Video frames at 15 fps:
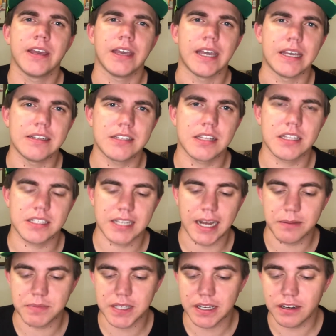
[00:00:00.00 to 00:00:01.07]
into the
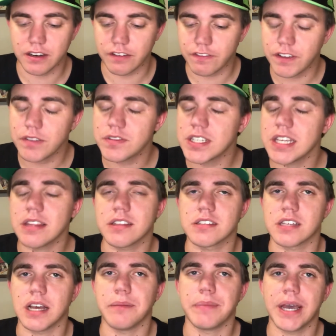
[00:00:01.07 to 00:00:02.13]
top 10 and a 15th
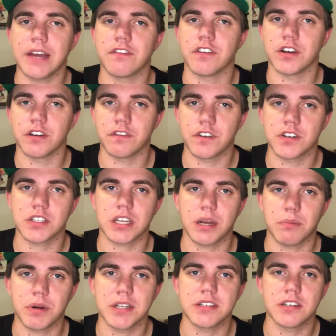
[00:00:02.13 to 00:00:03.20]
is not bad for your first
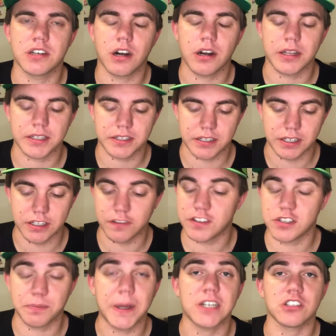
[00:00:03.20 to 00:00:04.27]
cup race at Darlington,
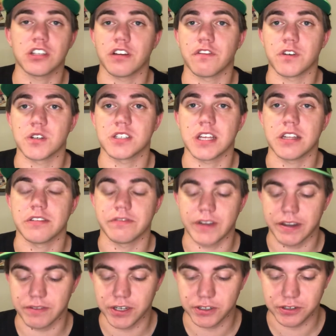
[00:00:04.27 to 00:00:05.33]
especially your first Southern
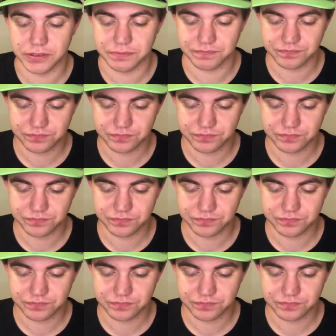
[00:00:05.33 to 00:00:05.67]
500.